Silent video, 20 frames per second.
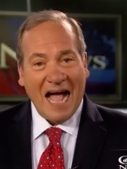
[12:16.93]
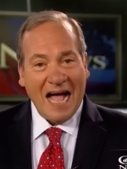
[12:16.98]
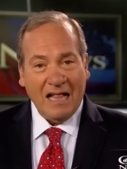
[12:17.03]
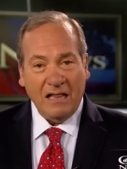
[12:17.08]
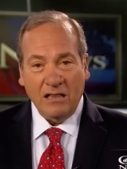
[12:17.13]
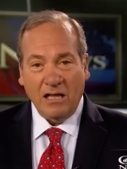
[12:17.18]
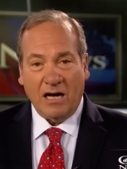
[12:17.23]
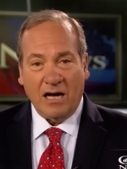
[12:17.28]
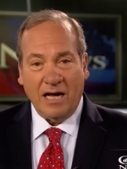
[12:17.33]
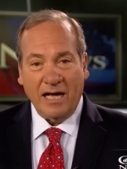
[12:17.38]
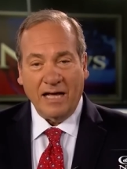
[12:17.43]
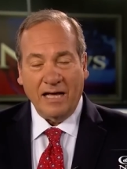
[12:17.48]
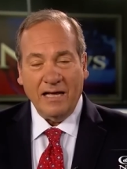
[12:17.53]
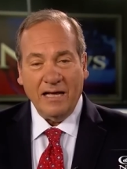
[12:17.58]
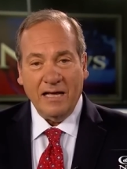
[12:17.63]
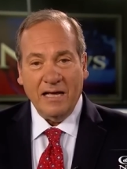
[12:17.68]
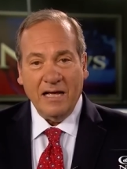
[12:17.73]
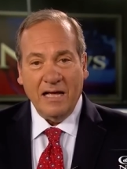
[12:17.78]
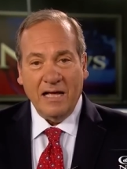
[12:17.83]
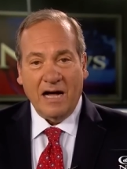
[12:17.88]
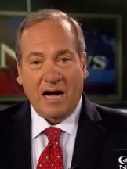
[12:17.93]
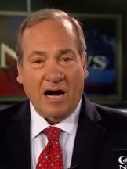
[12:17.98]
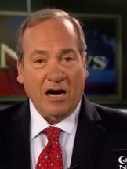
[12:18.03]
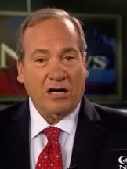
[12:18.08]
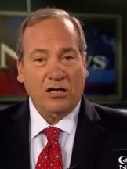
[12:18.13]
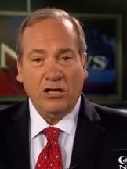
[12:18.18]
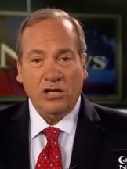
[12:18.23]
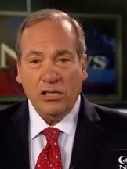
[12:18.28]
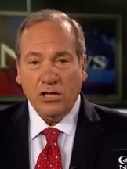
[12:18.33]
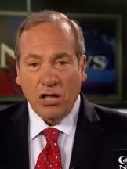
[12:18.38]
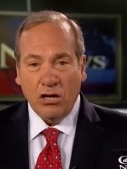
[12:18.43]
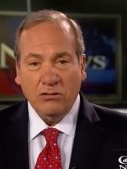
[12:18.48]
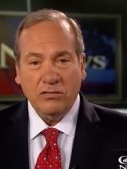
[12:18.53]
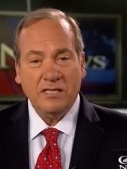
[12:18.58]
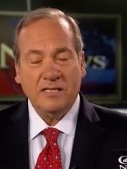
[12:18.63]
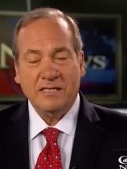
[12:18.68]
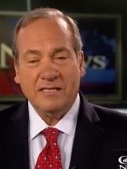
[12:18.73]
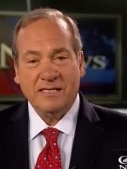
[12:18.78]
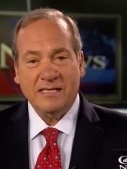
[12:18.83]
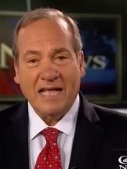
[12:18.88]
ally, our
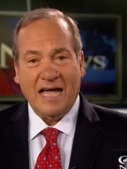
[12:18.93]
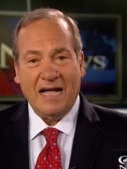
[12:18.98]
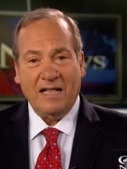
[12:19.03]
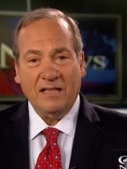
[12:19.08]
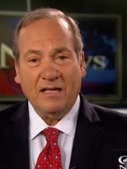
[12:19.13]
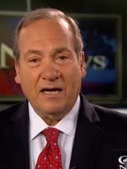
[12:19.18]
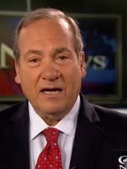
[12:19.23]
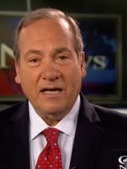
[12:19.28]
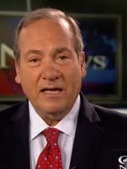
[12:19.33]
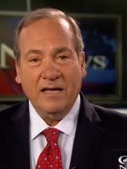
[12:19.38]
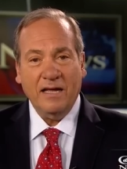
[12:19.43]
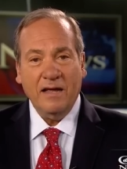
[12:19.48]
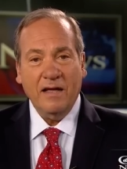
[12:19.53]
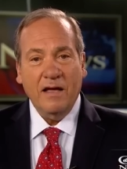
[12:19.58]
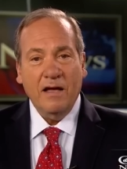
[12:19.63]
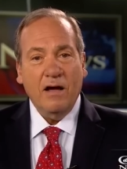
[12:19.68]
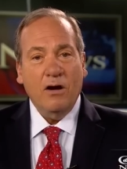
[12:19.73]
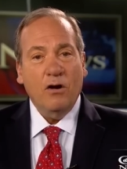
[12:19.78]
closest ally,